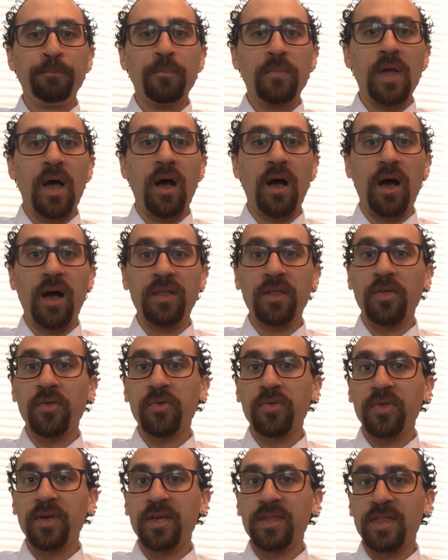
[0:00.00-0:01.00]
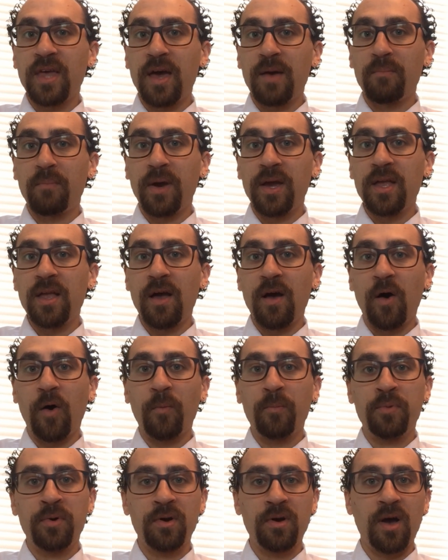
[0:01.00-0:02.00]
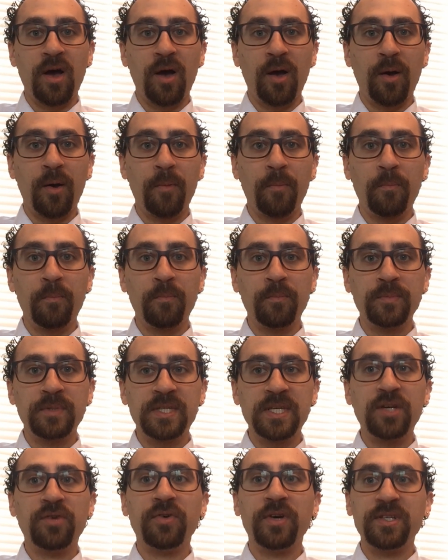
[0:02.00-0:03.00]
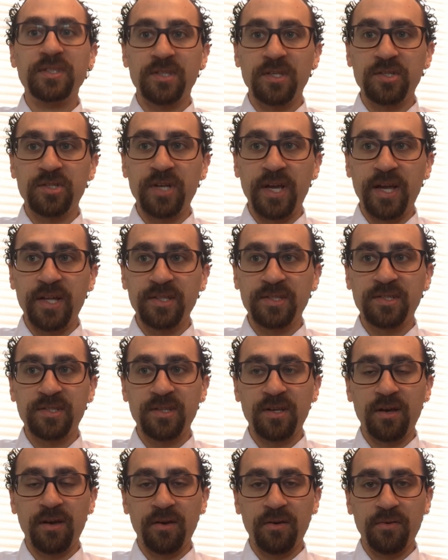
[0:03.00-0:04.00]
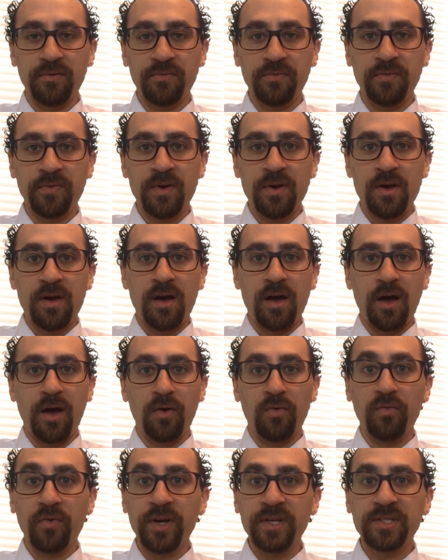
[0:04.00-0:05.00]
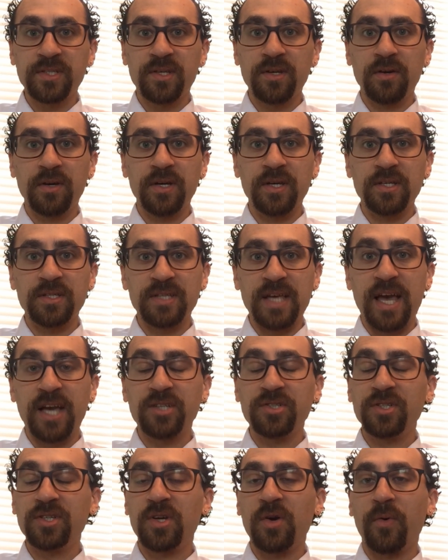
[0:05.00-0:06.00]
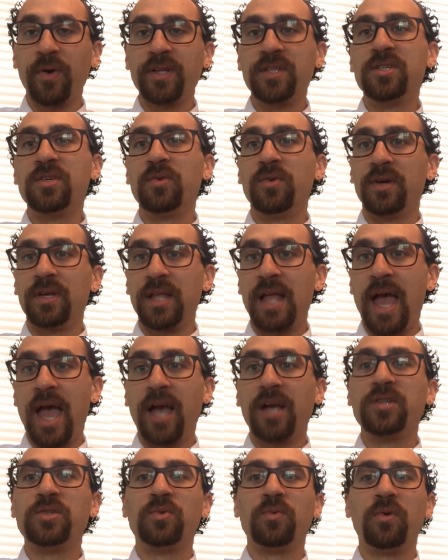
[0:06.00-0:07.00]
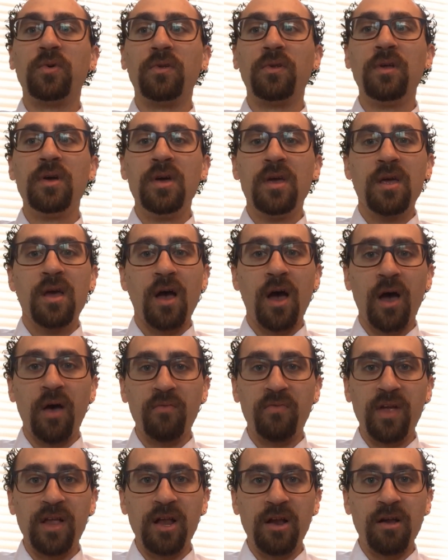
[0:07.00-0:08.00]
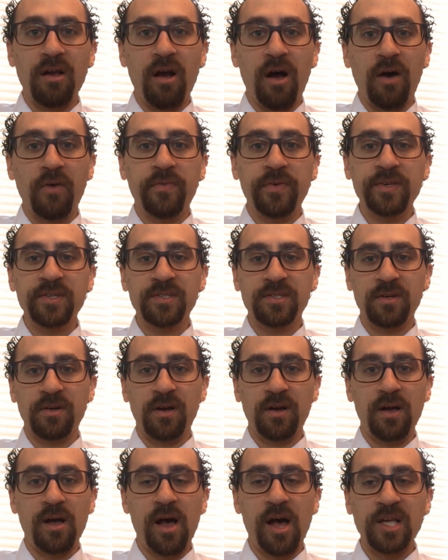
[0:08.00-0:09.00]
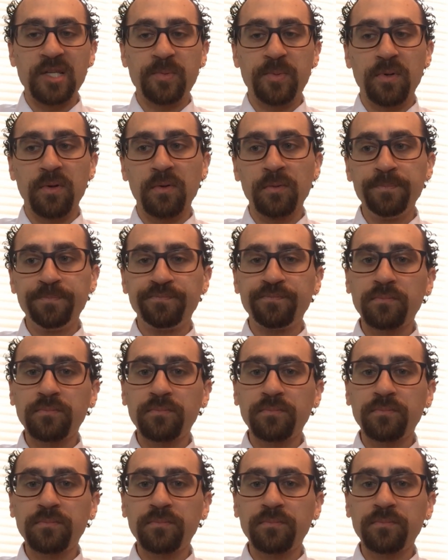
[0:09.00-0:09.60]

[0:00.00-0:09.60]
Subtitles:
Another thing that might help decrease the chance of risk is actually going to an actual veterinary office or a hospital,